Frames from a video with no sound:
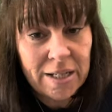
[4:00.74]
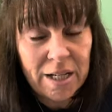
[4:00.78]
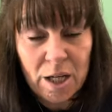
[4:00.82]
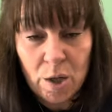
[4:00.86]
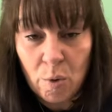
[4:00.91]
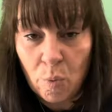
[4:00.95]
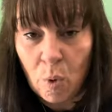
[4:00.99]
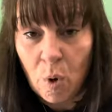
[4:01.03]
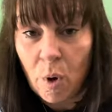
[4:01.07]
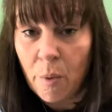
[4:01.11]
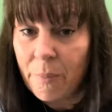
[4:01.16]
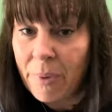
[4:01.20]
You
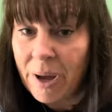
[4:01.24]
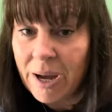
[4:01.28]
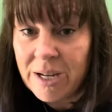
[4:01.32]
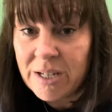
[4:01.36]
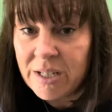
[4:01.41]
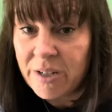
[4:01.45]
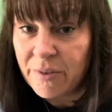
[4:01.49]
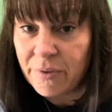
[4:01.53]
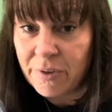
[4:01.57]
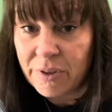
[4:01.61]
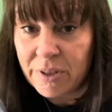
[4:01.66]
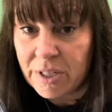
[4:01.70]
won't mind
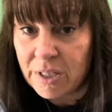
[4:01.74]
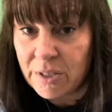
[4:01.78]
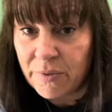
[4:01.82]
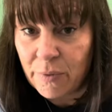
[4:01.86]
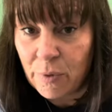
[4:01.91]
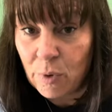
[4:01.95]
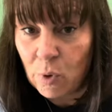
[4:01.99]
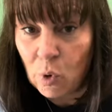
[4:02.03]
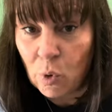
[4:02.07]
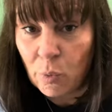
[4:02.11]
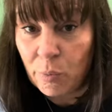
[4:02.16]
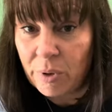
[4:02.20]
having this for a
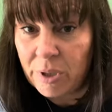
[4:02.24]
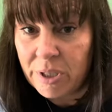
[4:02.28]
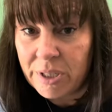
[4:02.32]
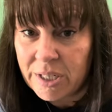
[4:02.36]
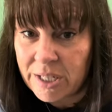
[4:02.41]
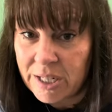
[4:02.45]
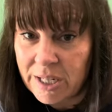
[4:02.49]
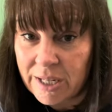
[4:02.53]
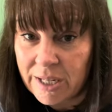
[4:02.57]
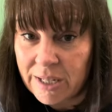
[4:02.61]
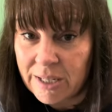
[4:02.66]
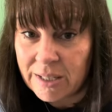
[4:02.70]
couple of
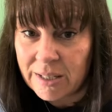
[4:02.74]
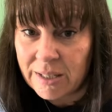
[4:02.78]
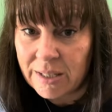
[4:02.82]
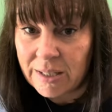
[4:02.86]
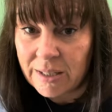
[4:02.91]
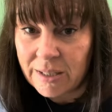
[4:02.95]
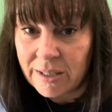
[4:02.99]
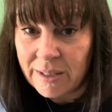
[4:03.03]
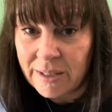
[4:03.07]
days.